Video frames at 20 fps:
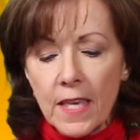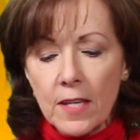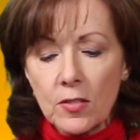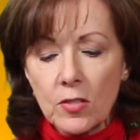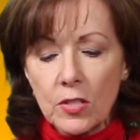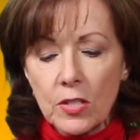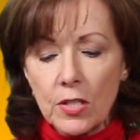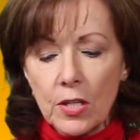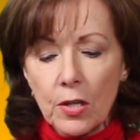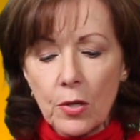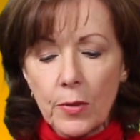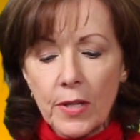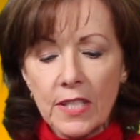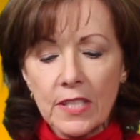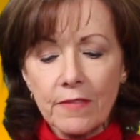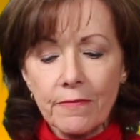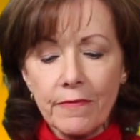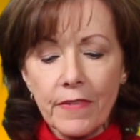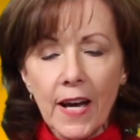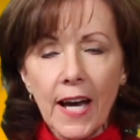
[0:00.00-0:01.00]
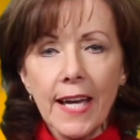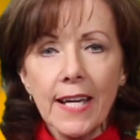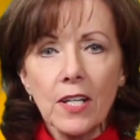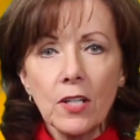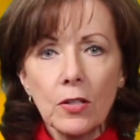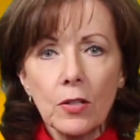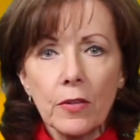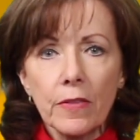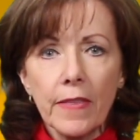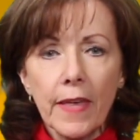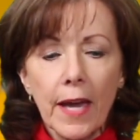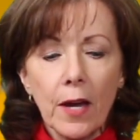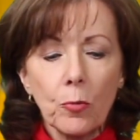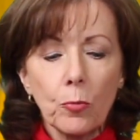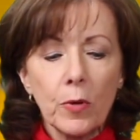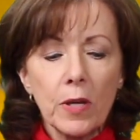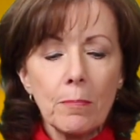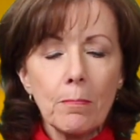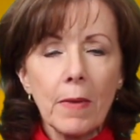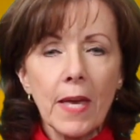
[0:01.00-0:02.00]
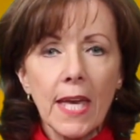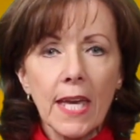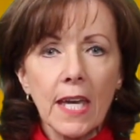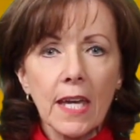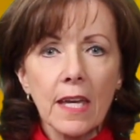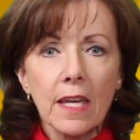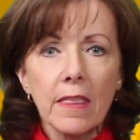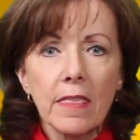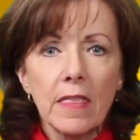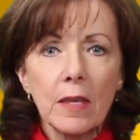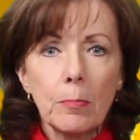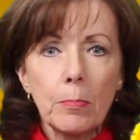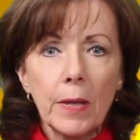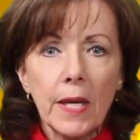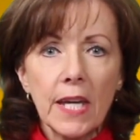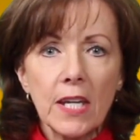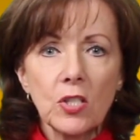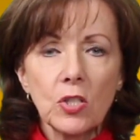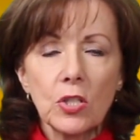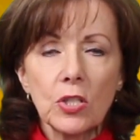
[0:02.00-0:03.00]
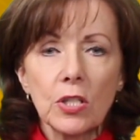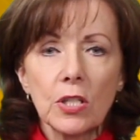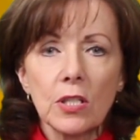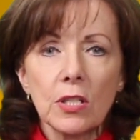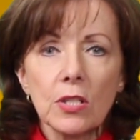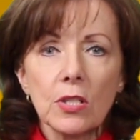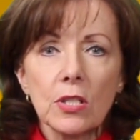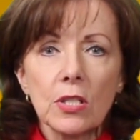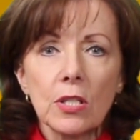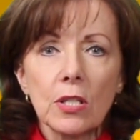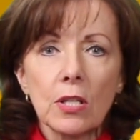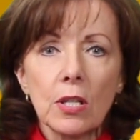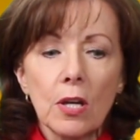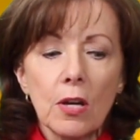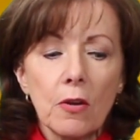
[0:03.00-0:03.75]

So it's vital that we make the patient's